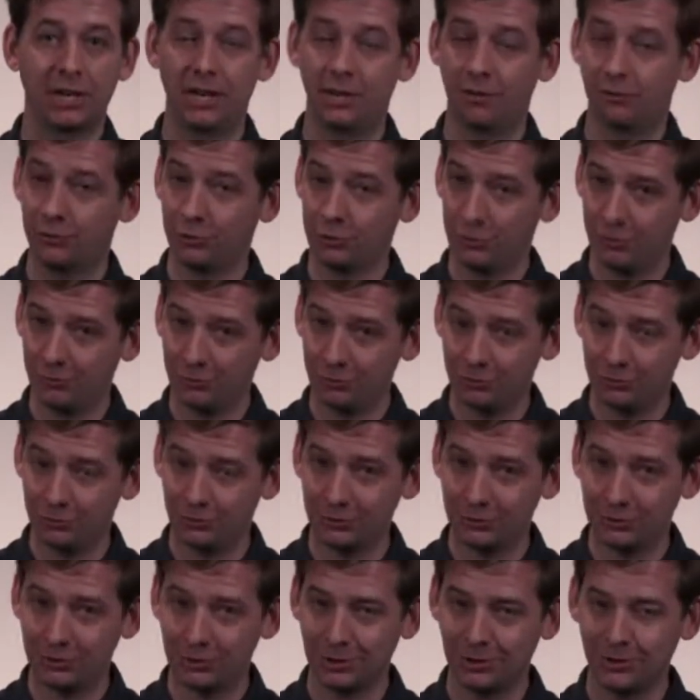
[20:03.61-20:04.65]
And if you're ever in
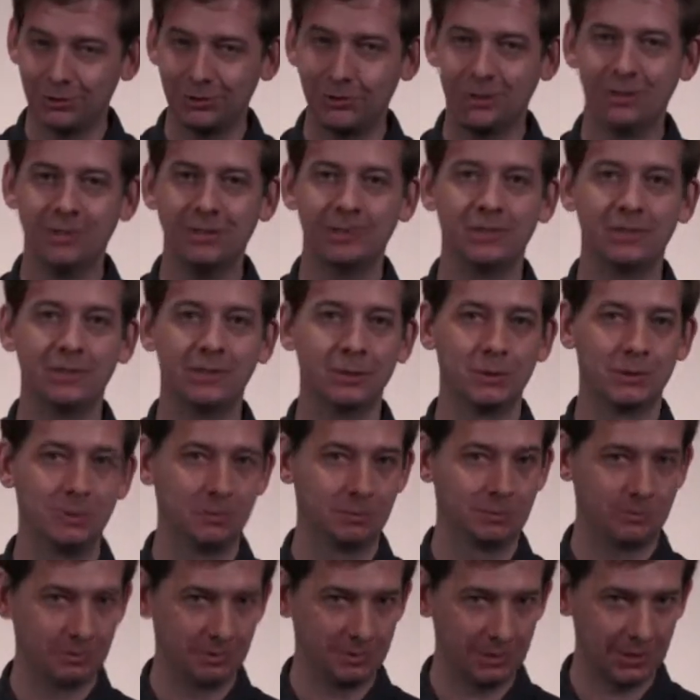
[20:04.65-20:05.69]
Philadelphia,
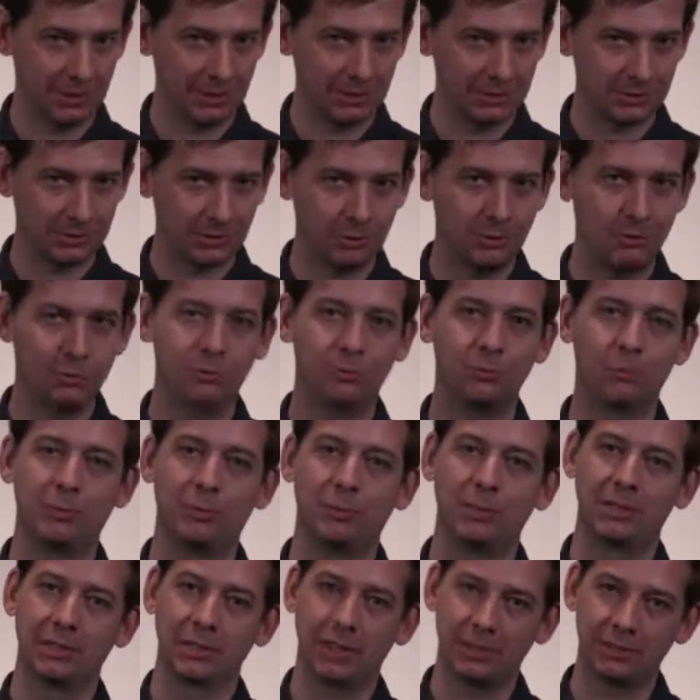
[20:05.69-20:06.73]
let us know. We'd
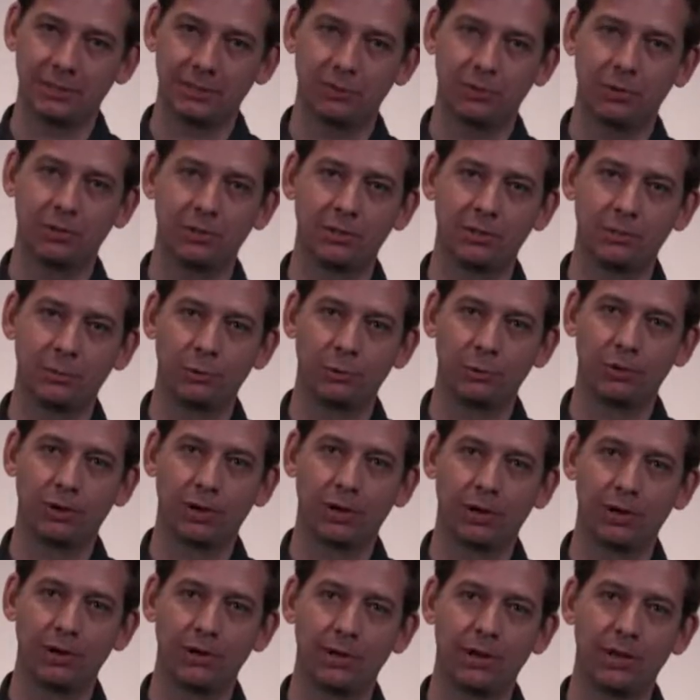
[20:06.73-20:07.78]
be glad to welcome you
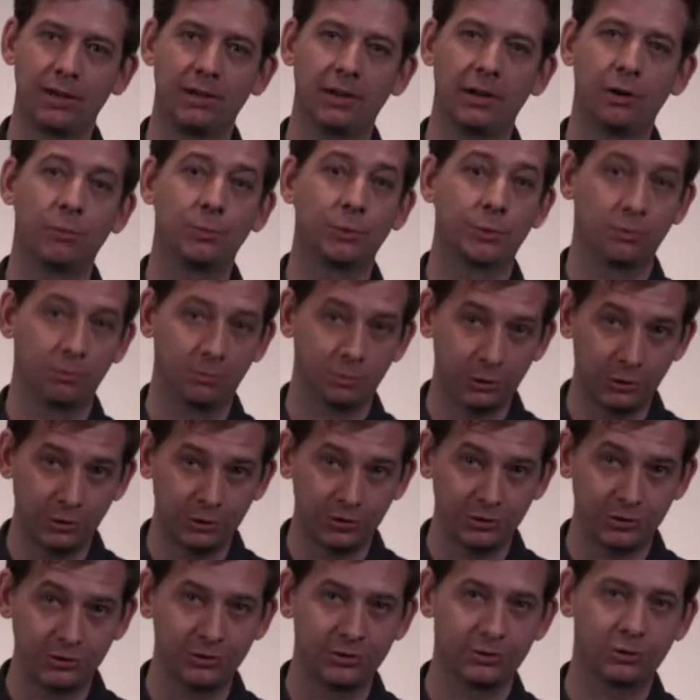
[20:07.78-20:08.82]
there and help you in
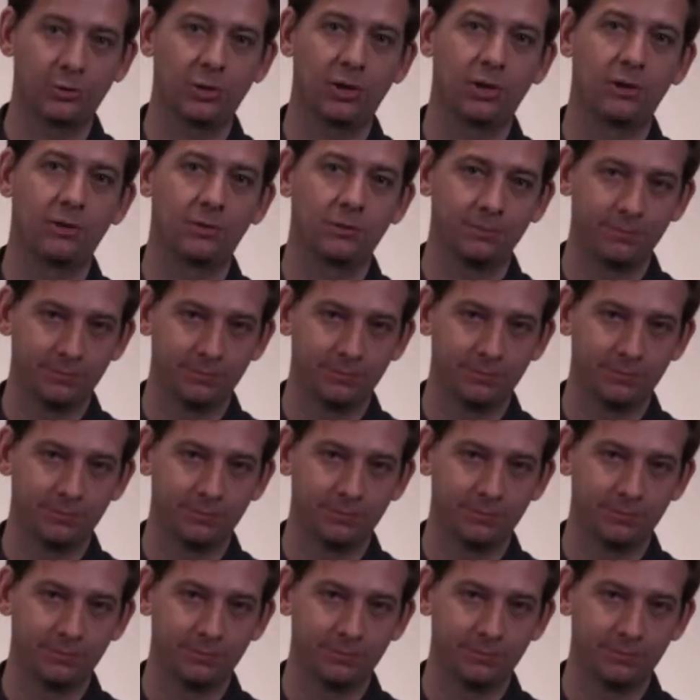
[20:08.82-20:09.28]
person as well.